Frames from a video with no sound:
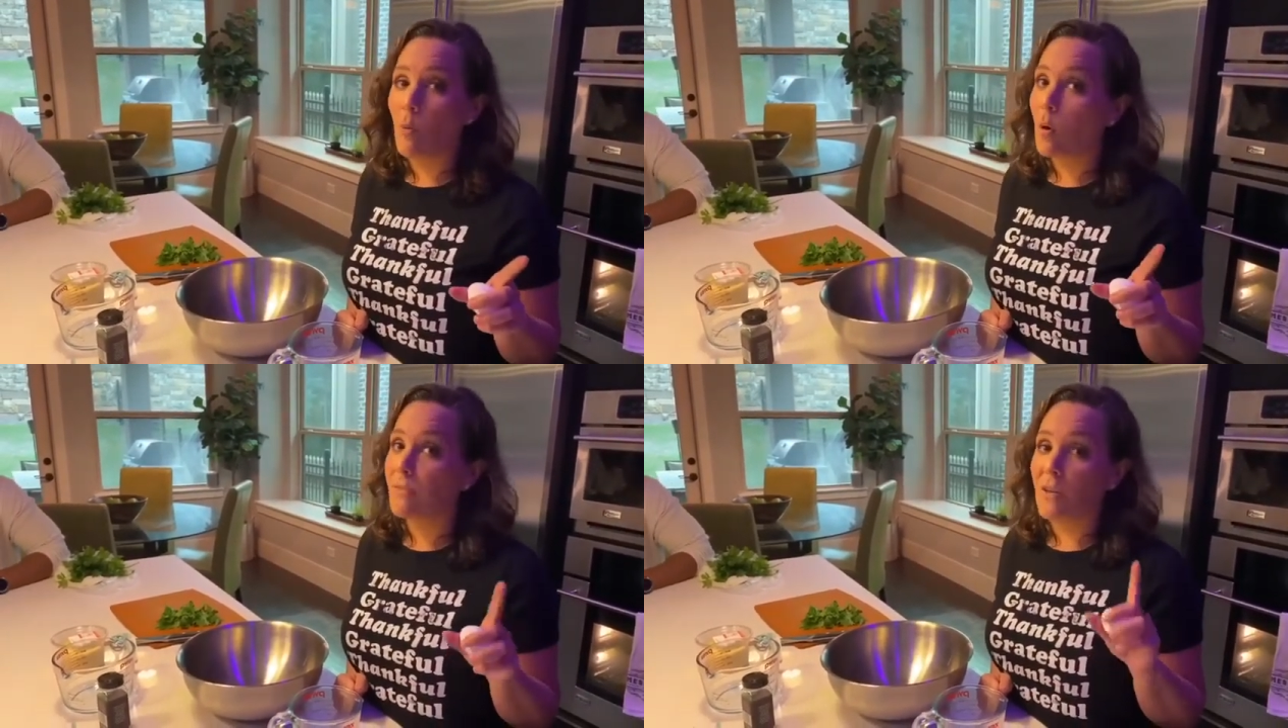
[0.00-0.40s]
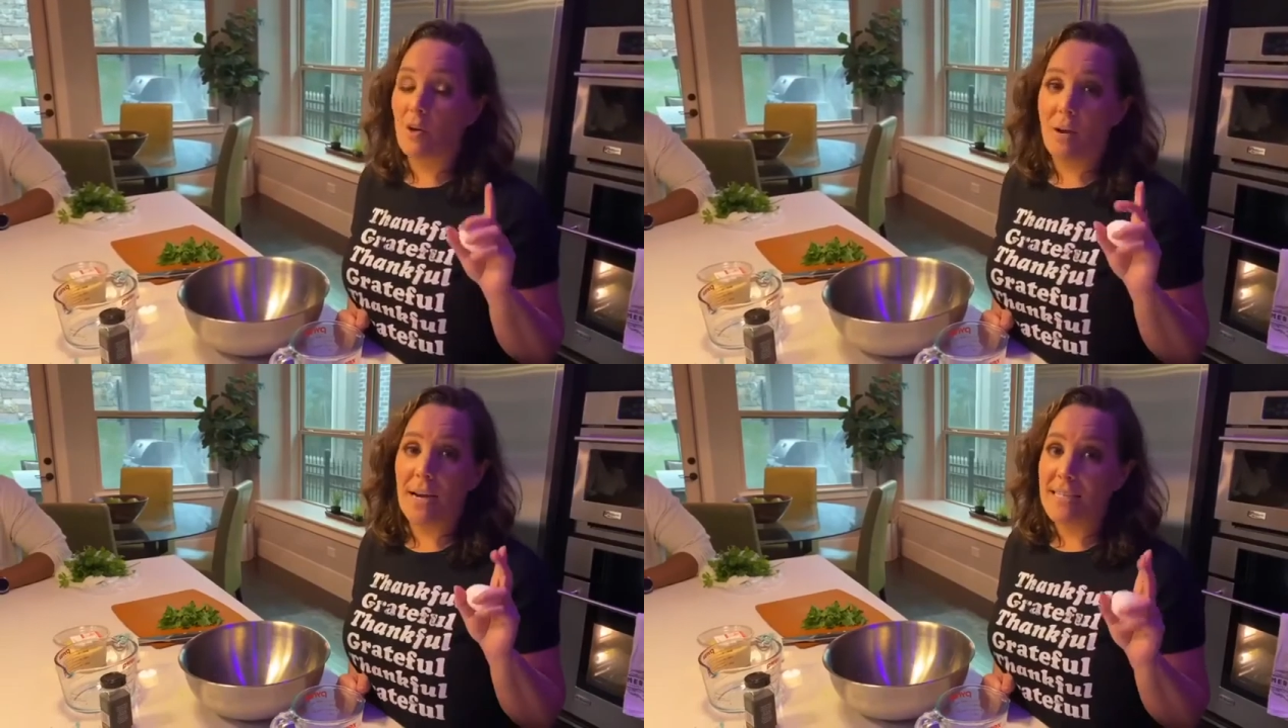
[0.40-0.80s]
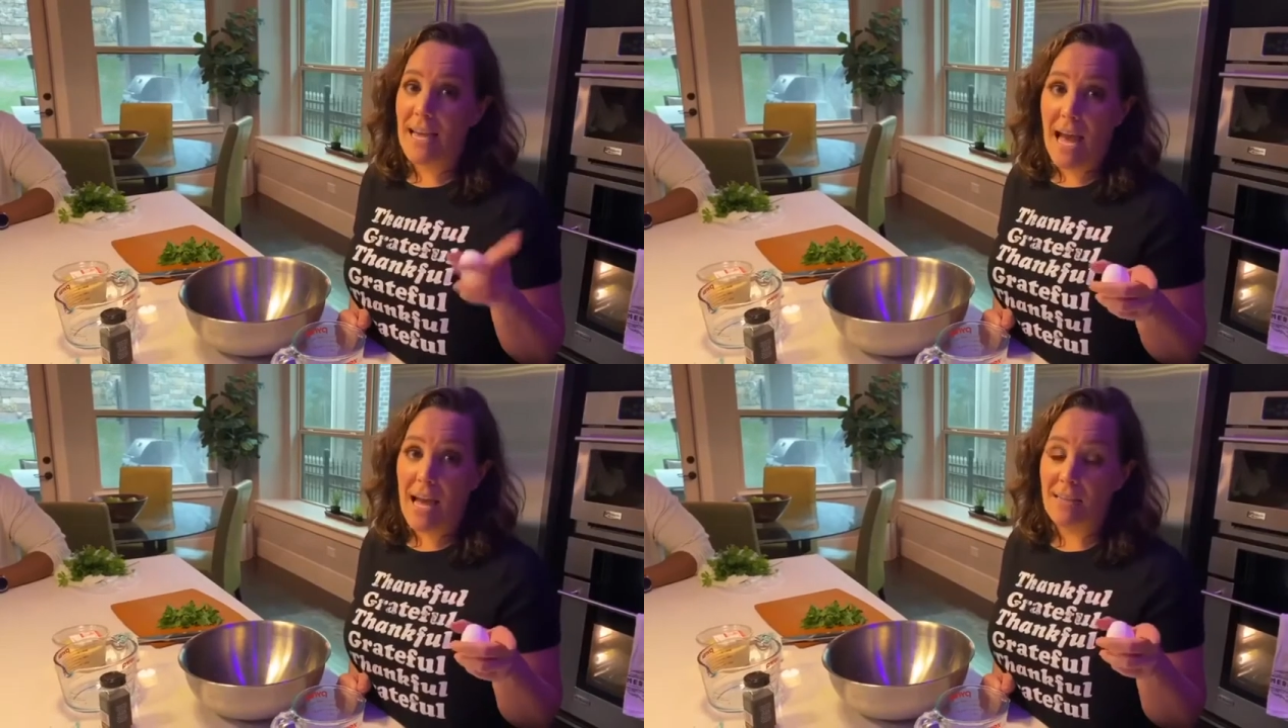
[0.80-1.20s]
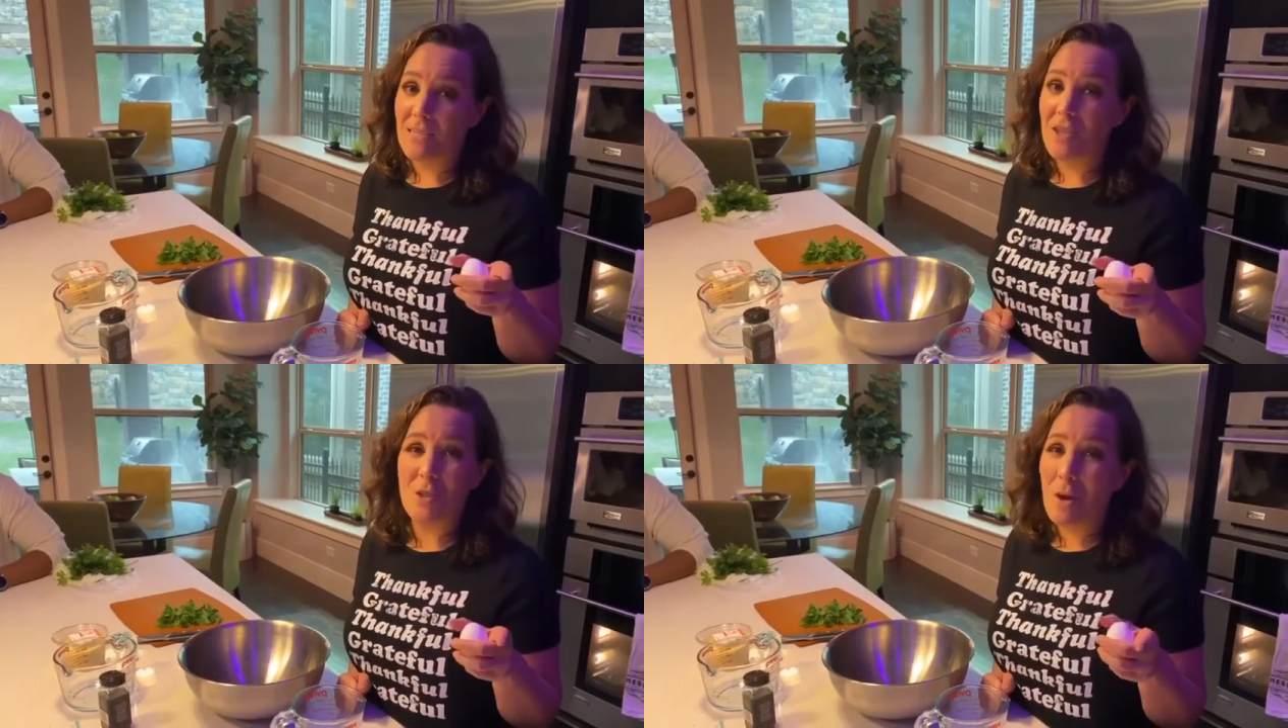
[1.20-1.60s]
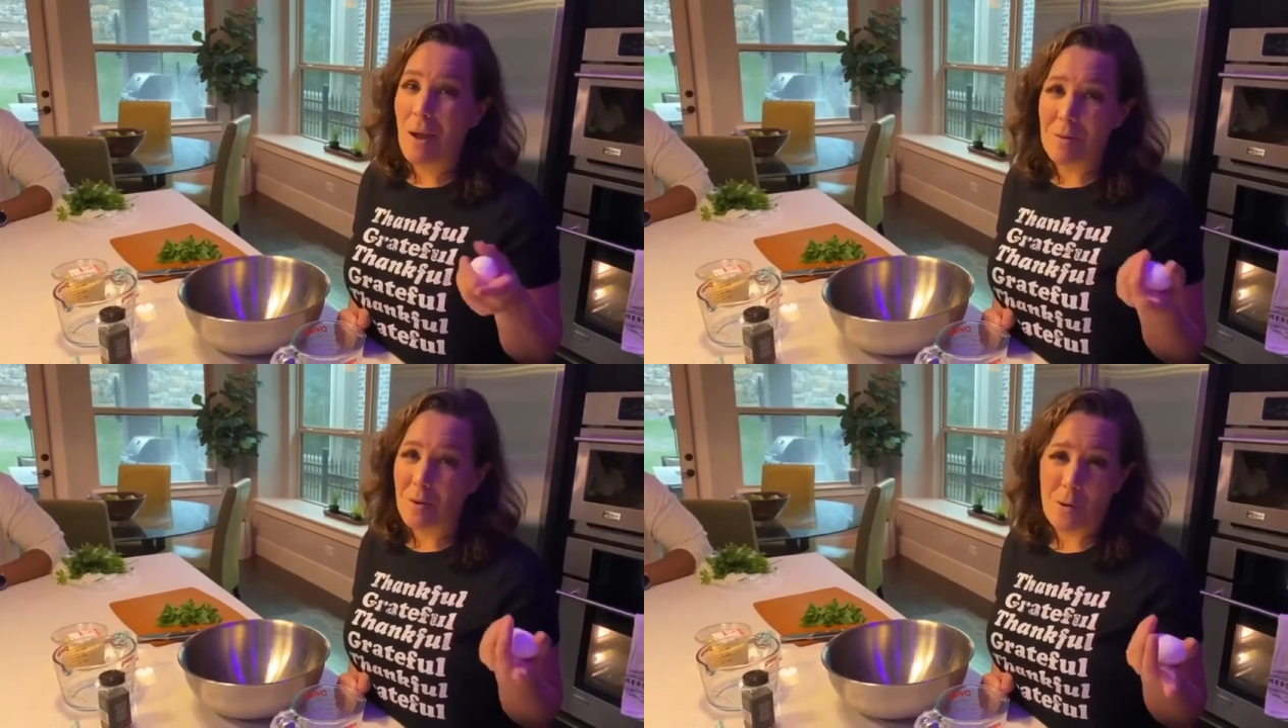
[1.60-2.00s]
one of the greatest hacks is just
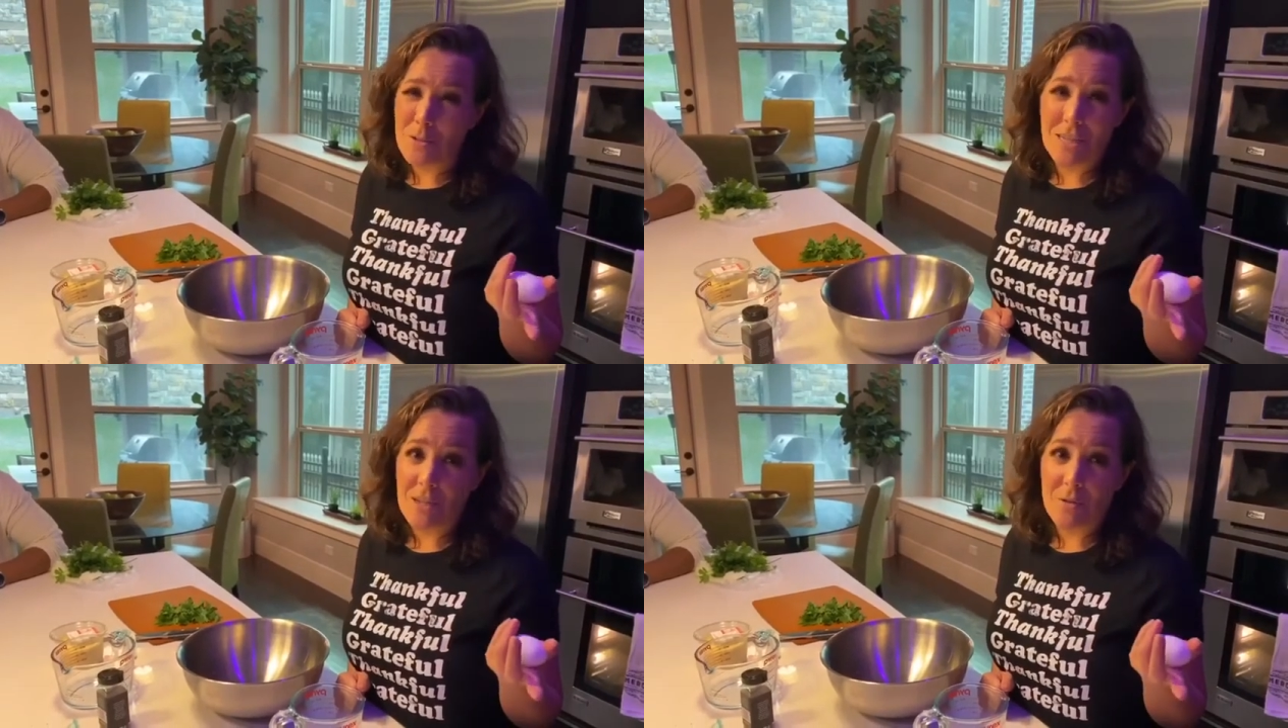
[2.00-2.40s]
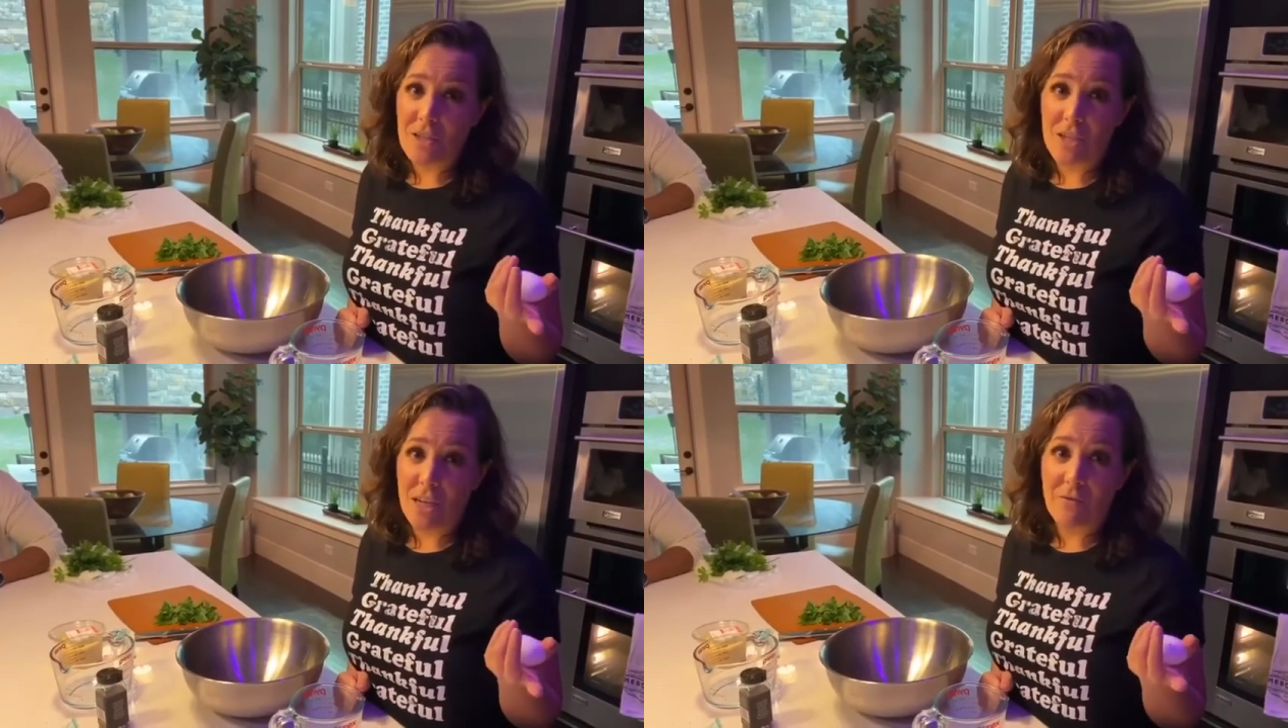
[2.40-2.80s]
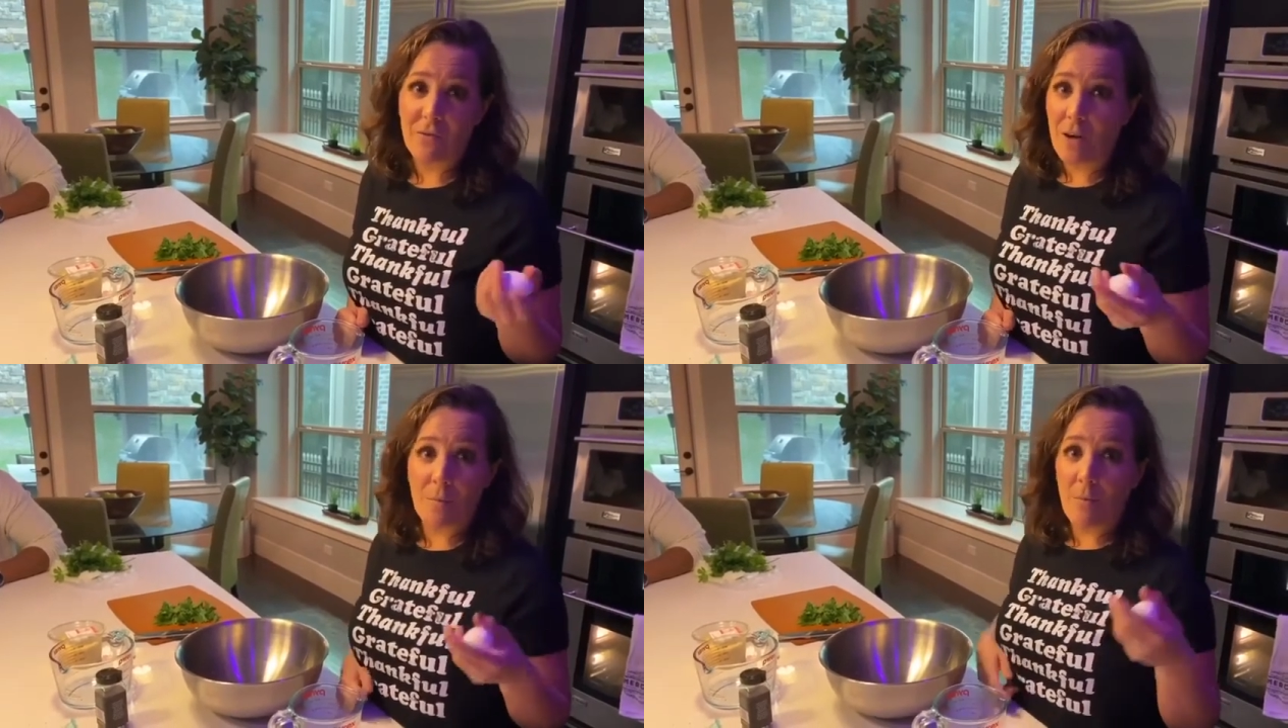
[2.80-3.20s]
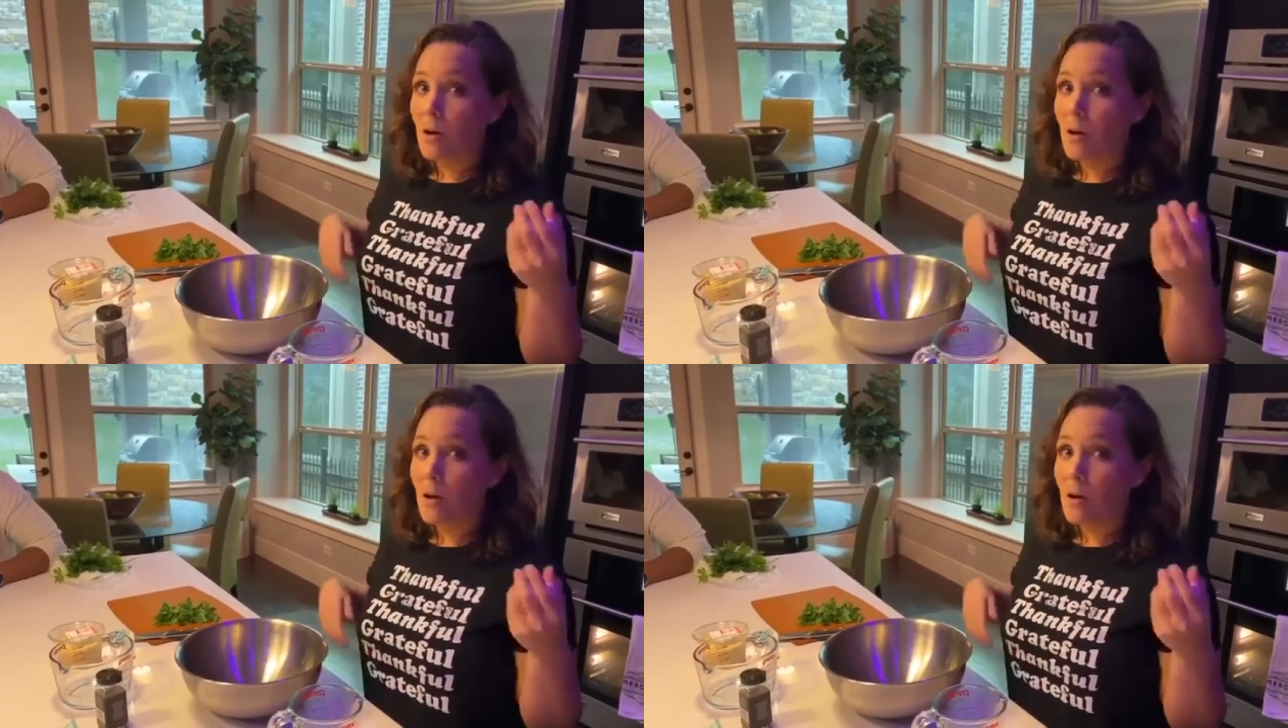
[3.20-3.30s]
grabbing a rotisserie chicken from